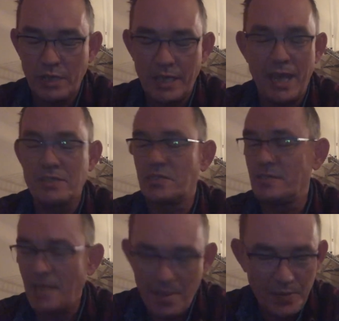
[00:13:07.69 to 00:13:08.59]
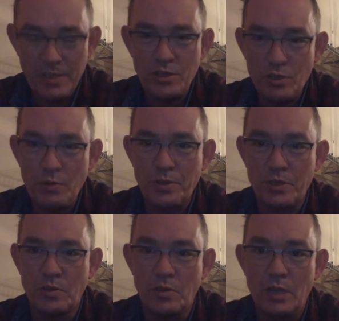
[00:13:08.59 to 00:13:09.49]
It has nothing to do with
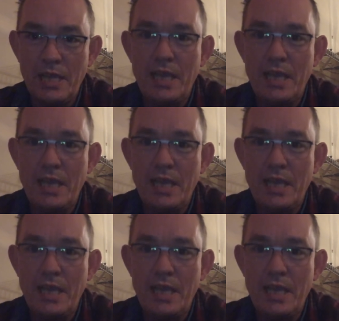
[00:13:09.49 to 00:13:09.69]
you.